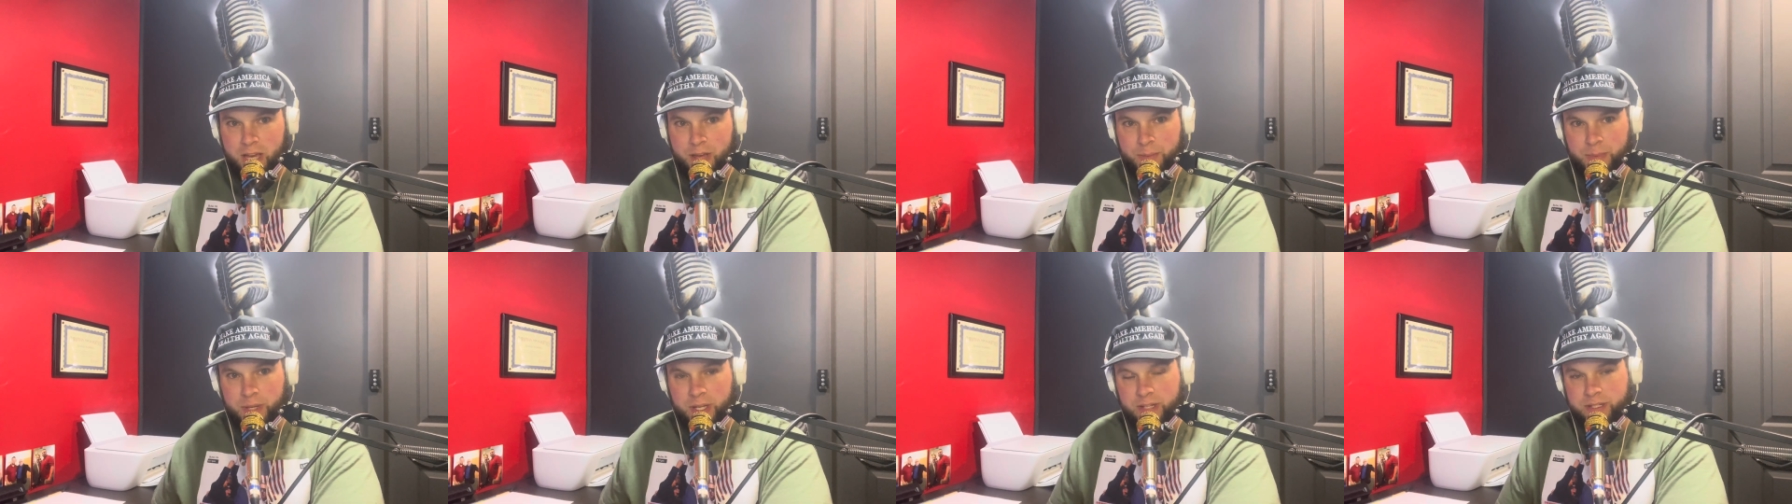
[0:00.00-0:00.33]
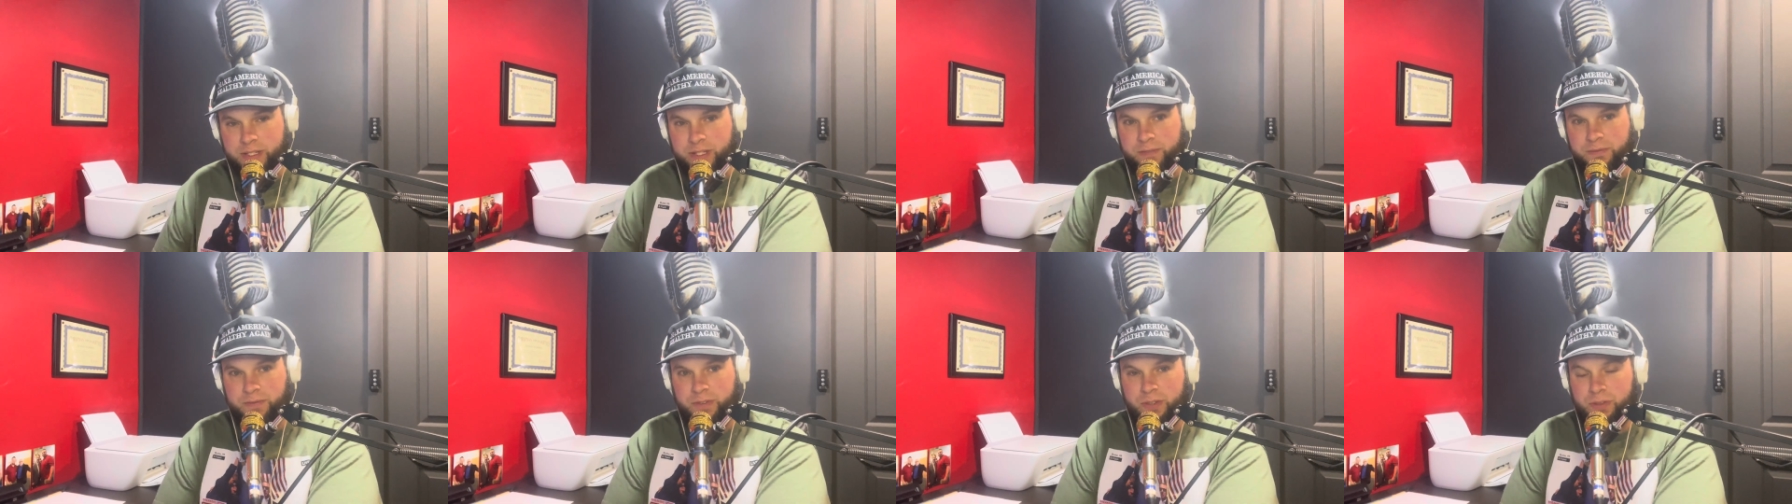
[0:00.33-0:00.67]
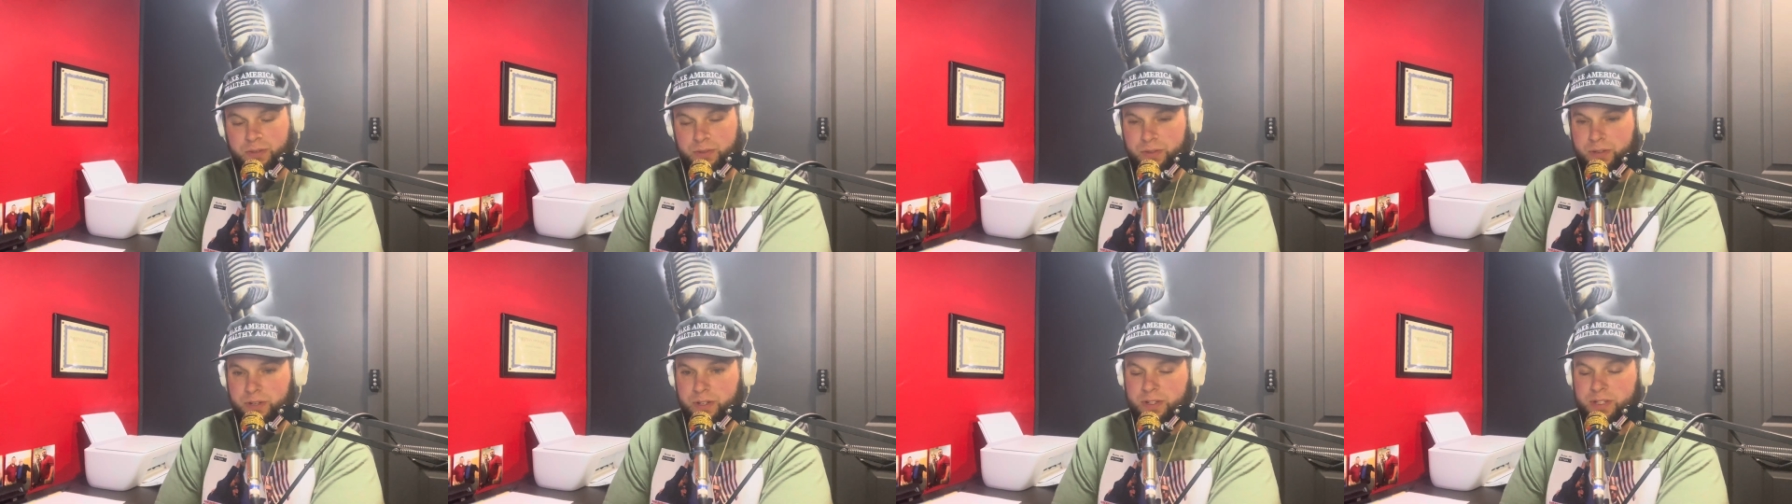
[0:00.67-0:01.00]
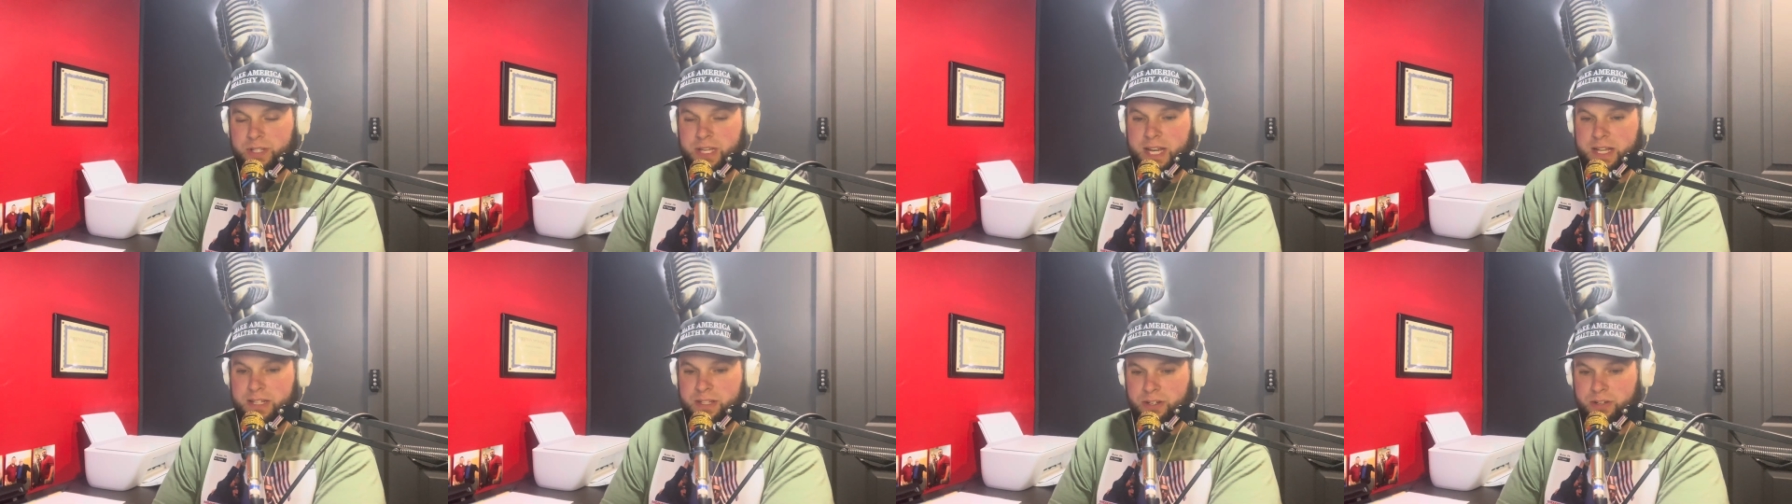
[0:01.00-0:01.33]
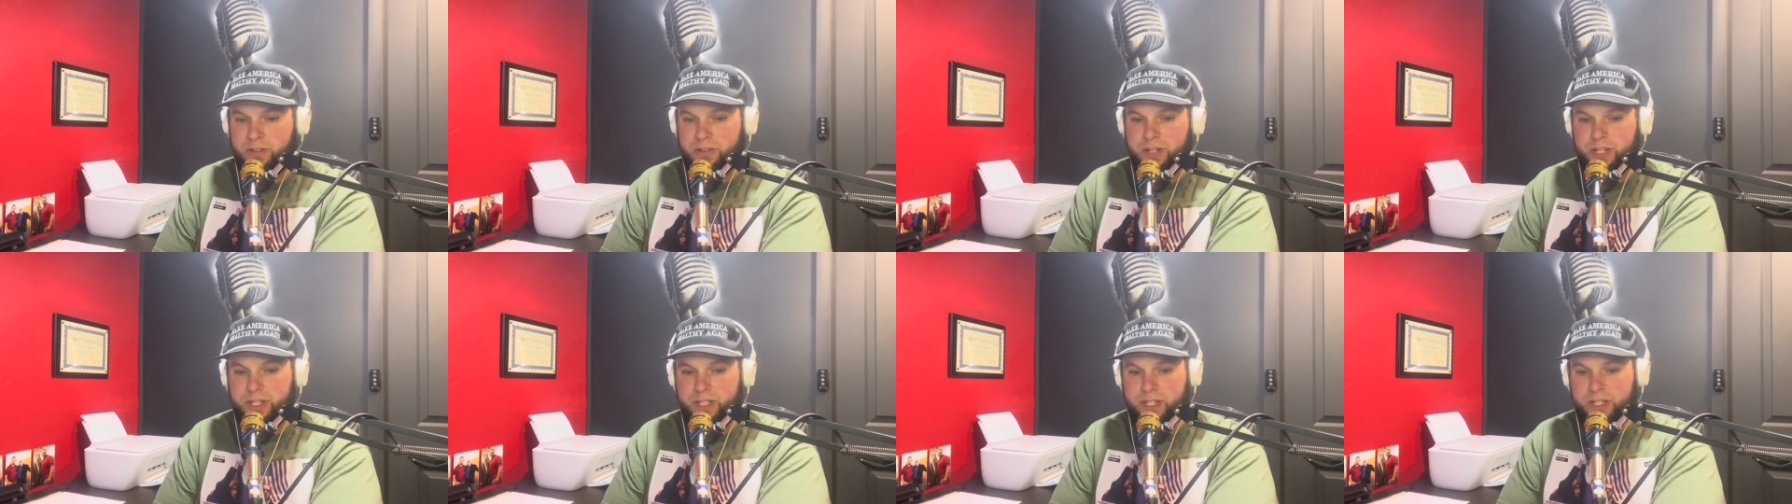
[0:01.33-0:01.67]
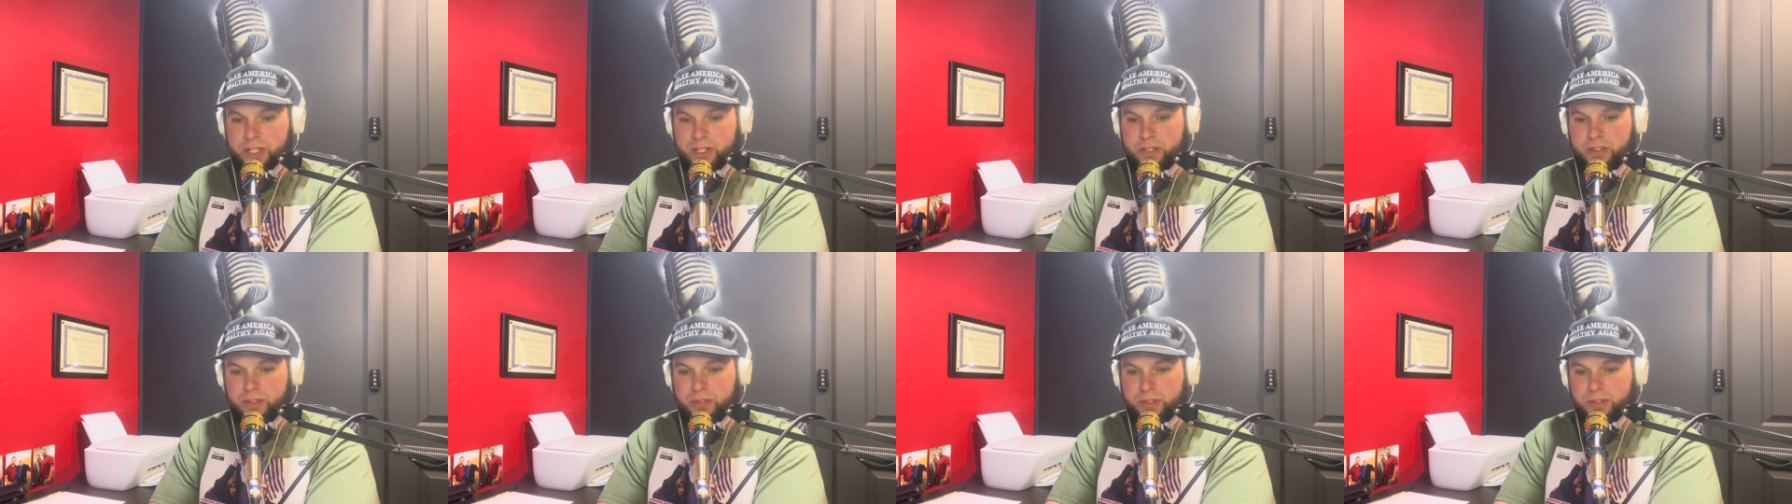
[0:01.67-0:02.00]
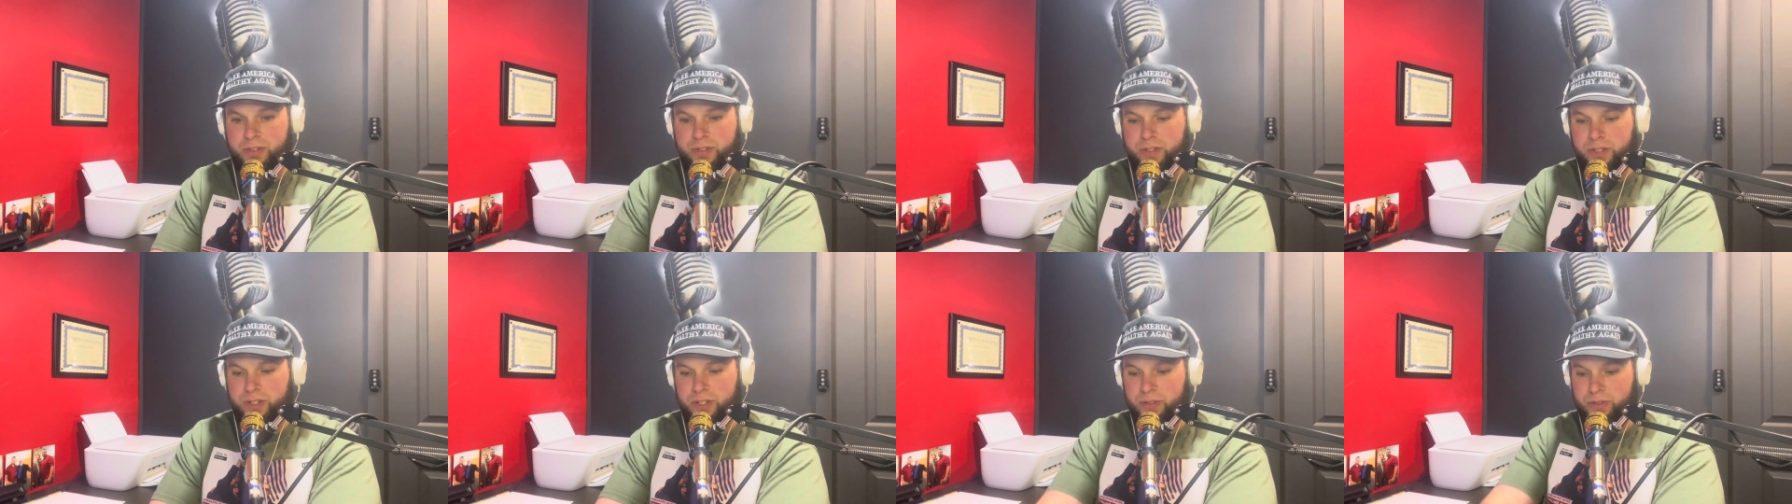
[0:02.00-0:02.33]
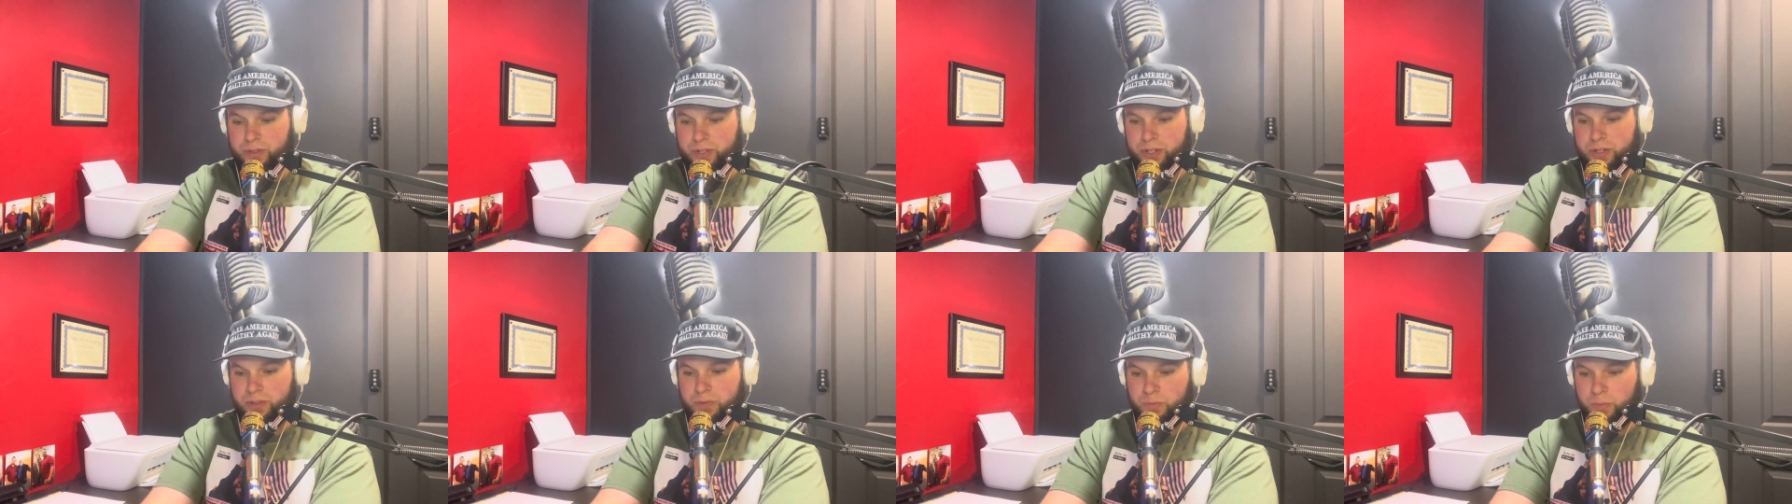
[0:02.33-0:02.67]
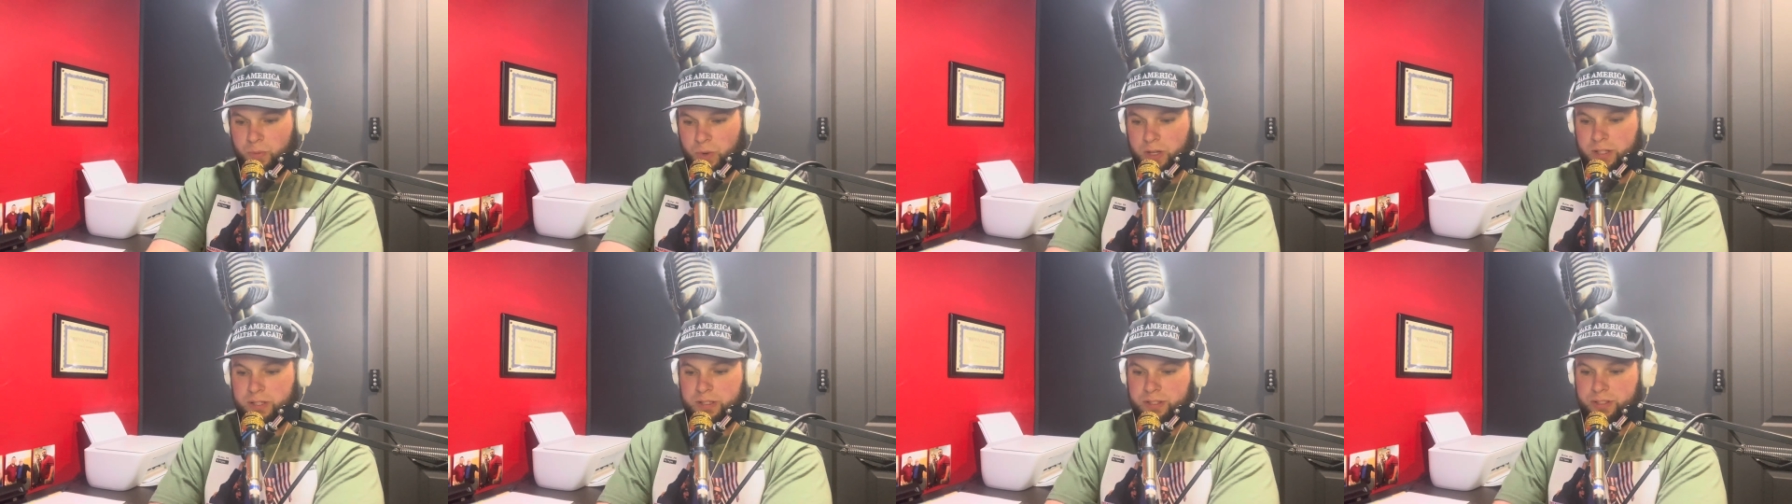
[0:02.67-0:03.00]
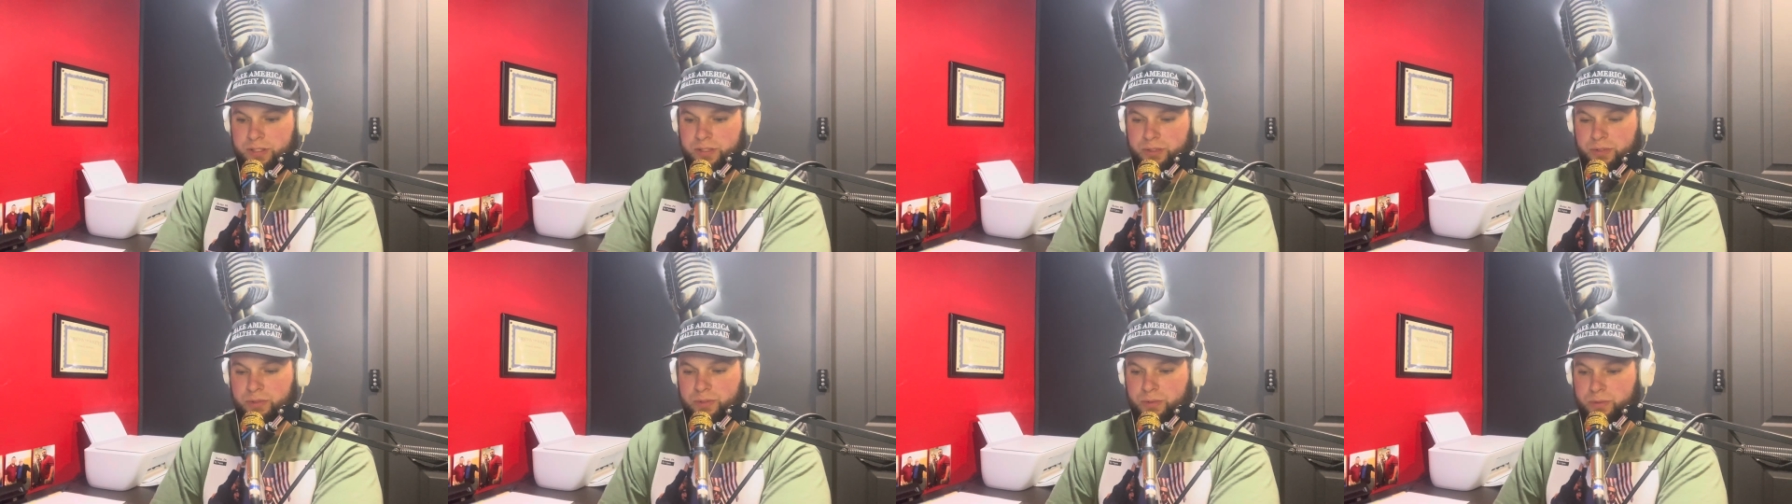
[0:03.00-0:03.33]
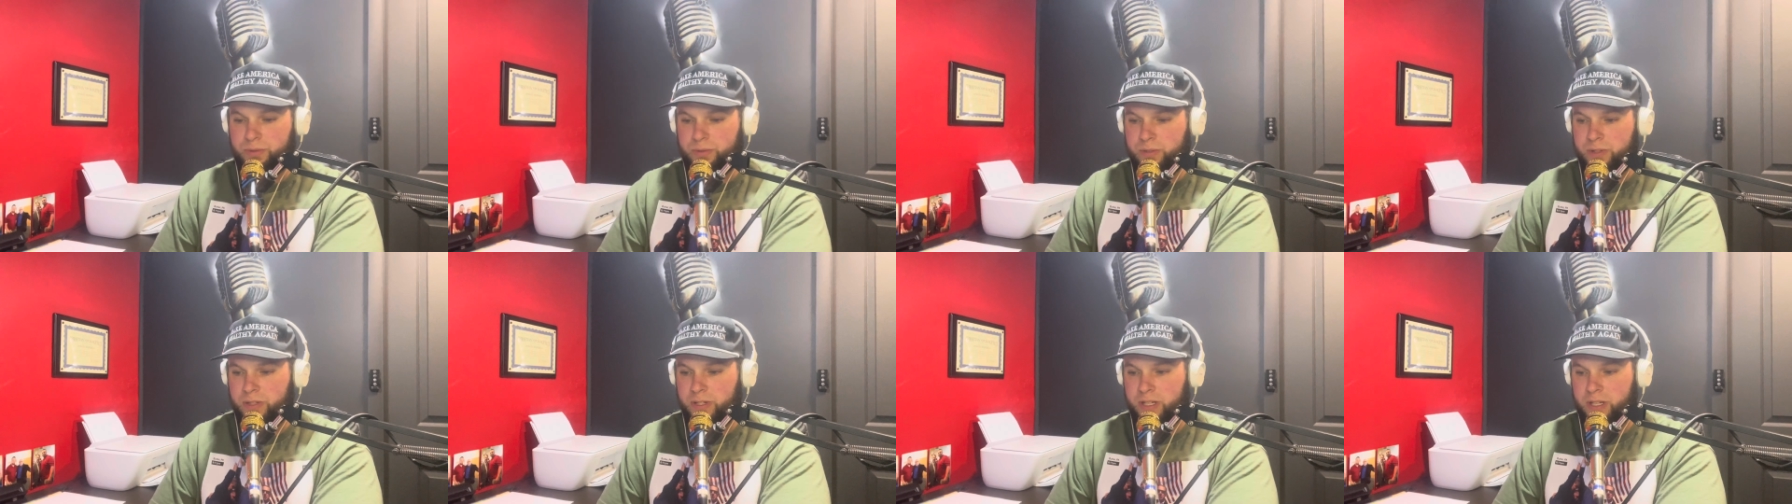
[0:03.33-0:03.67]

because if you because as a christian you sh- you should want to